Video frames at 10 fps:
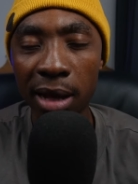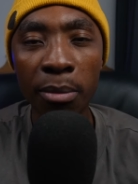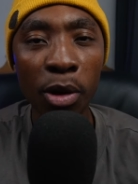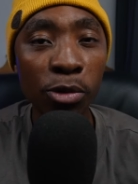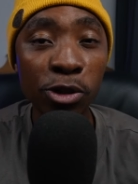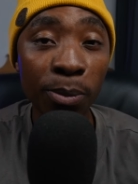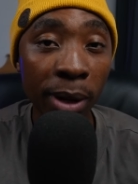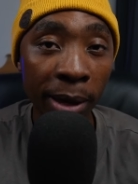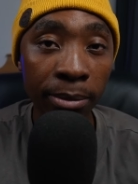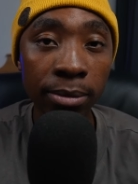I'm going to
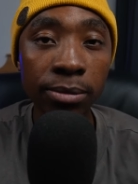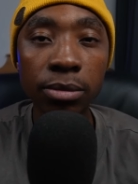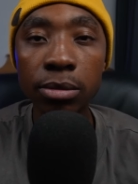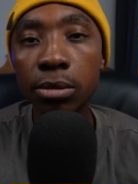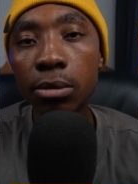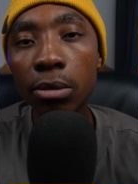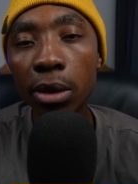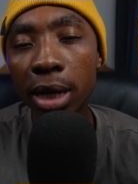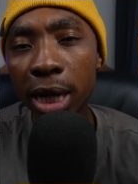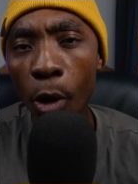blame
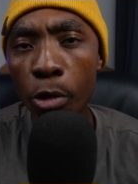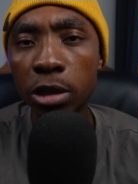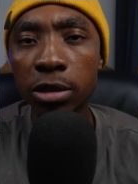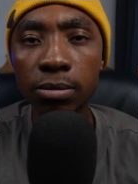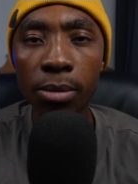the coach.